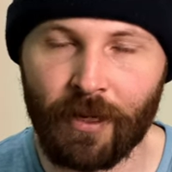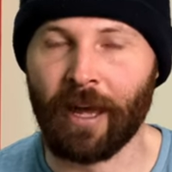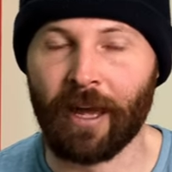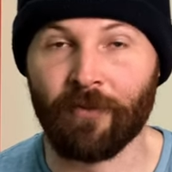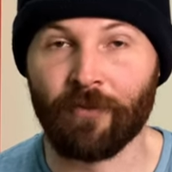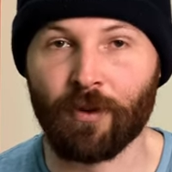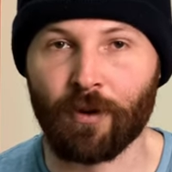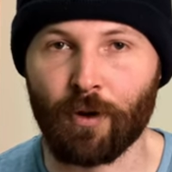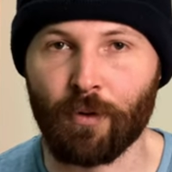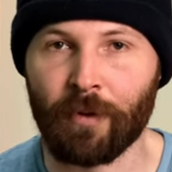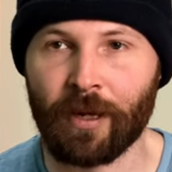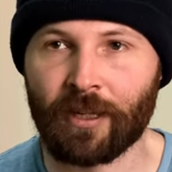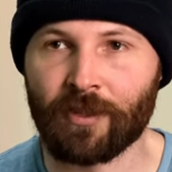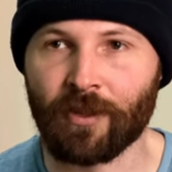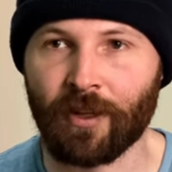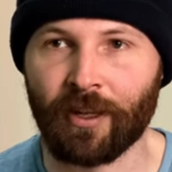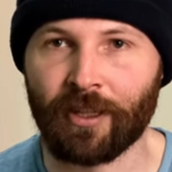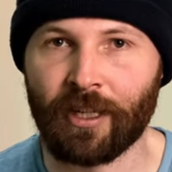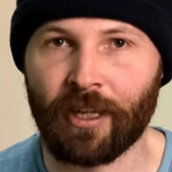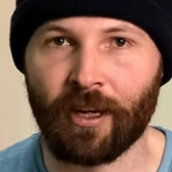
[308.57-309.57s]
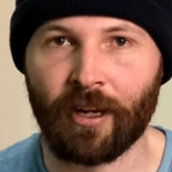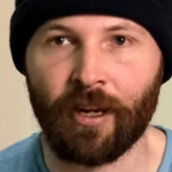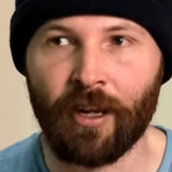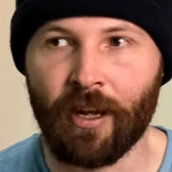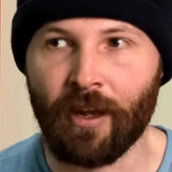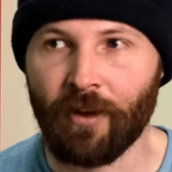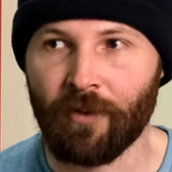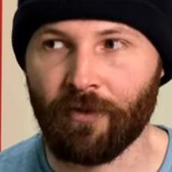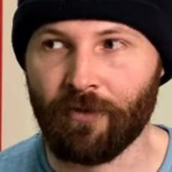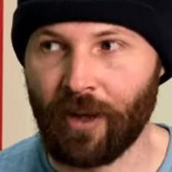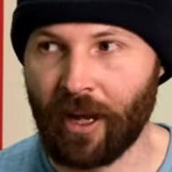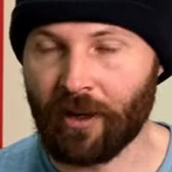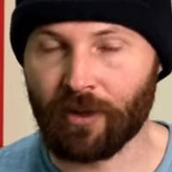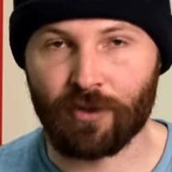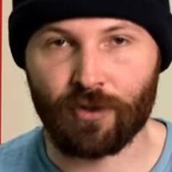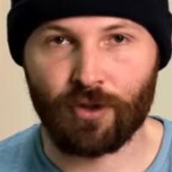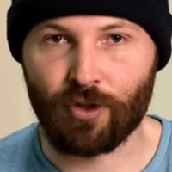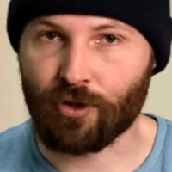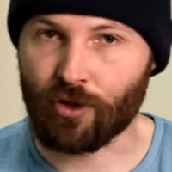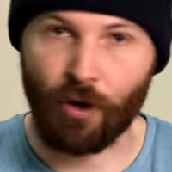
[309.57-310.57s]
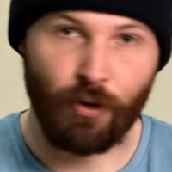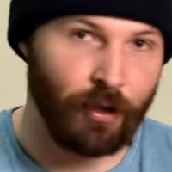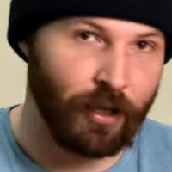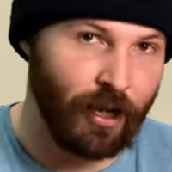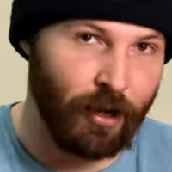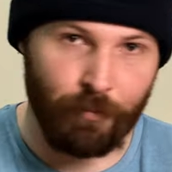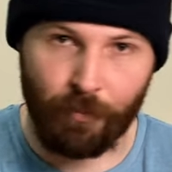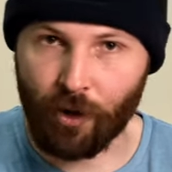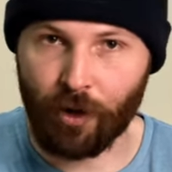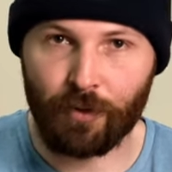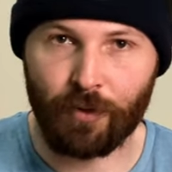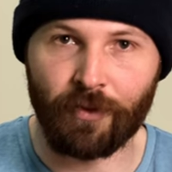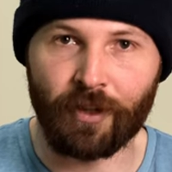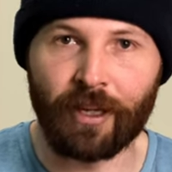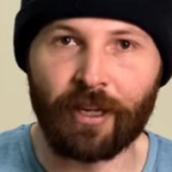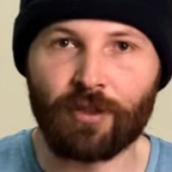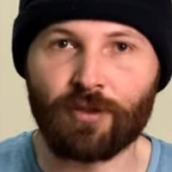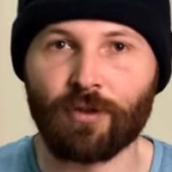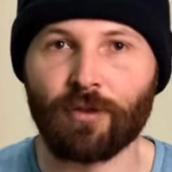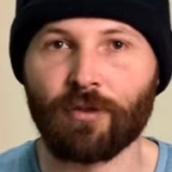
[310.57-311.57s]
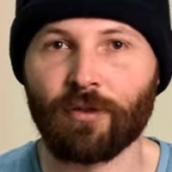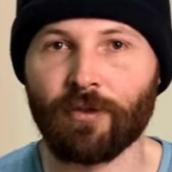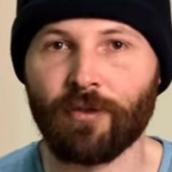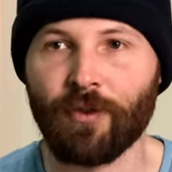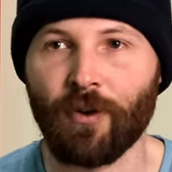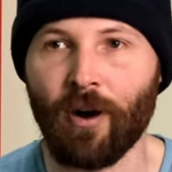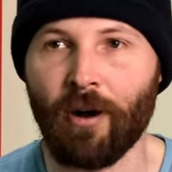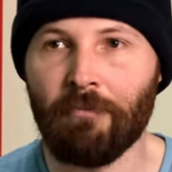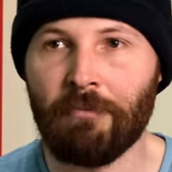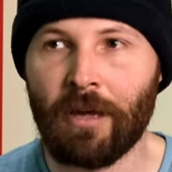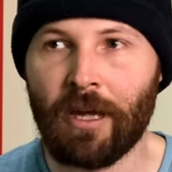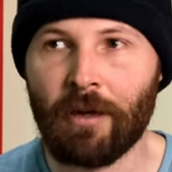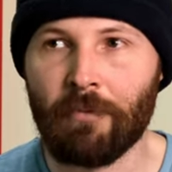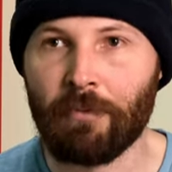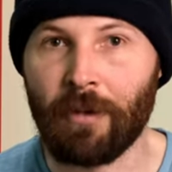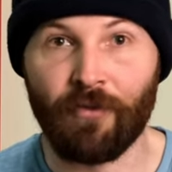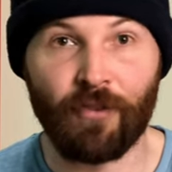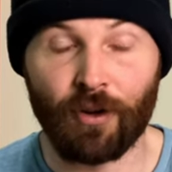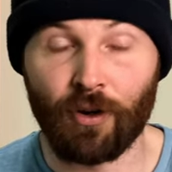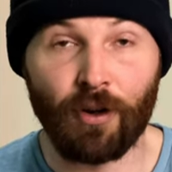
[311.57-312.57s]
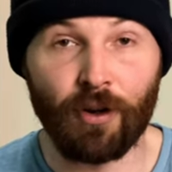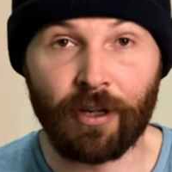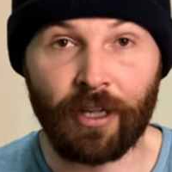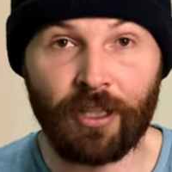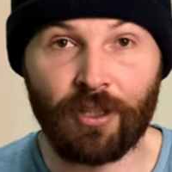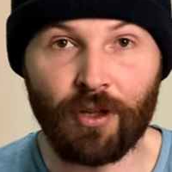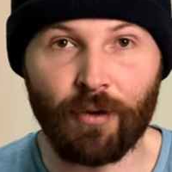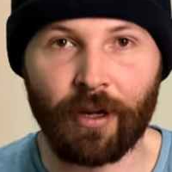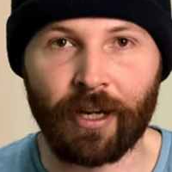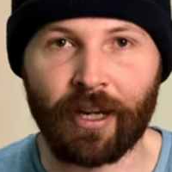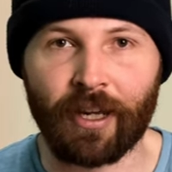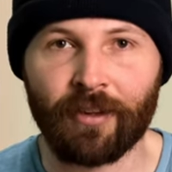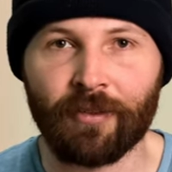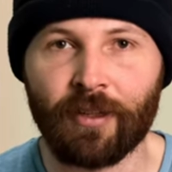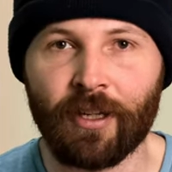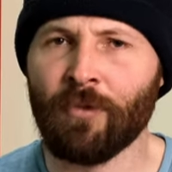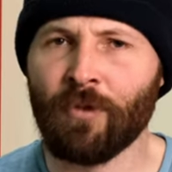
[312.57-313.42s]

And for Quebec Solidaire, they're totally on board with electoral reform, but they're already doing it.